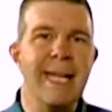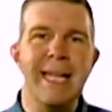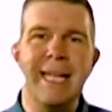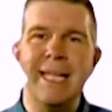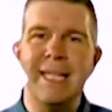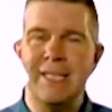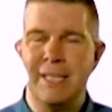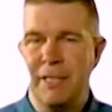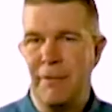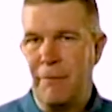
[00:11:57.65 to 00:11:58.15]

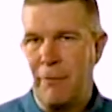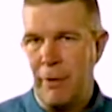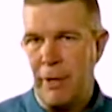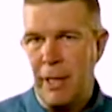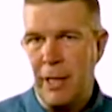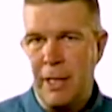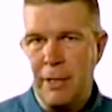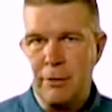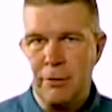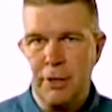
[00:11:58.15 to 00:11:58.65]
easy for the
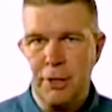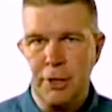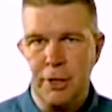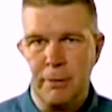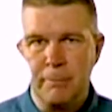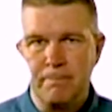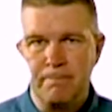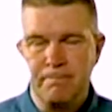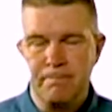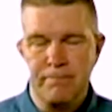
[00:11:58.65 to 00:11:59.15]

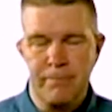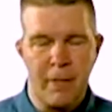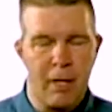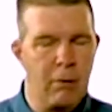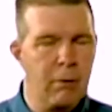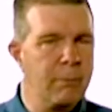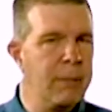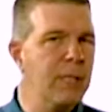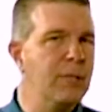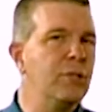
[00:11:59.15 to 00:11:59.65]
electrician. Now,
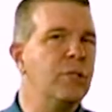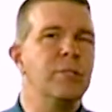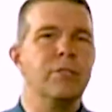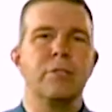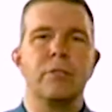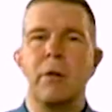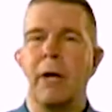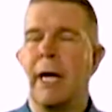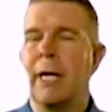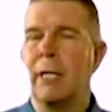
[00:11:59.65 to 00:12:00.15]
I'm not just
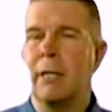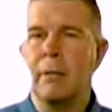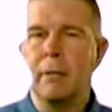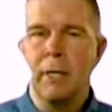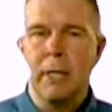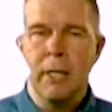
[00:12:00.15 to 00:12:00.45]
trying to